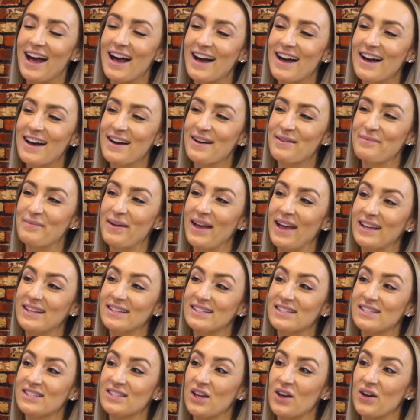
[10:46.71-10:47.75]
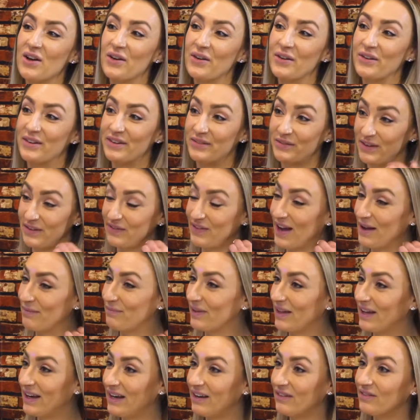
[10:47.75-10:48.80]
Um, and we've so had those. we've had
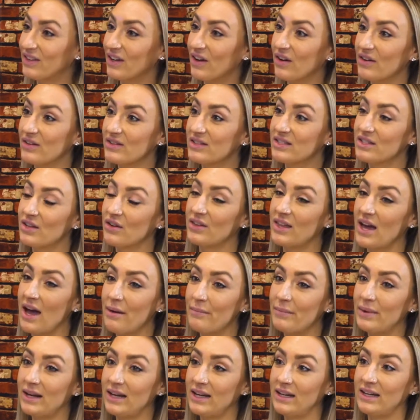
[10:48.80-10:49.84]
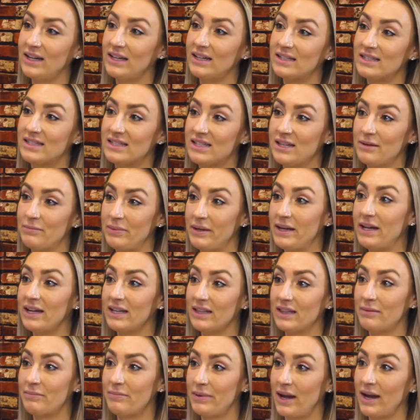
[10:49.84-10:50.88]
plenty of those. So that money needs to be
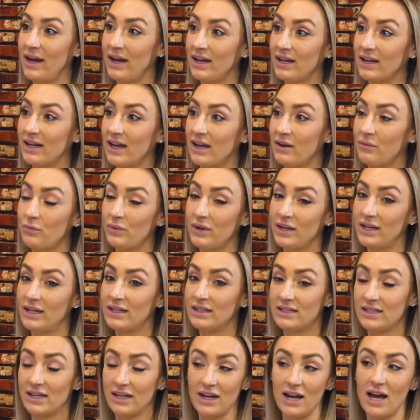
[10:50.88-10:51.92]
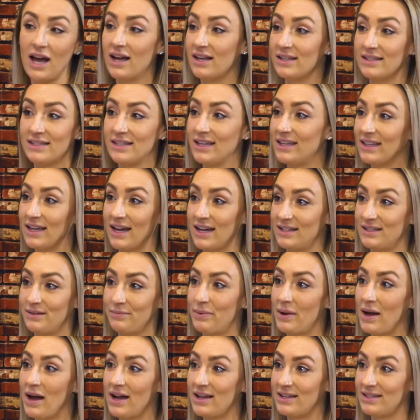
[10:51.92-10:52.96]
in the bank and we need to not see that
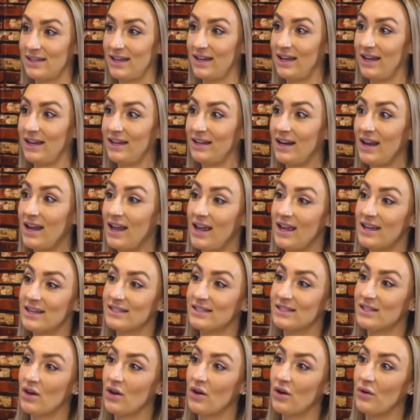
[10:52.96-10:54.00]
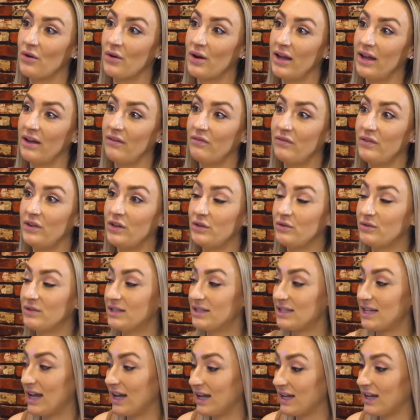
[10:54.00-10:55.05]
deposit. So if you
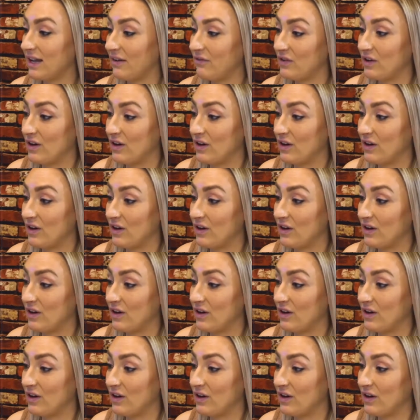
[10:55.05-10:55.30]
take if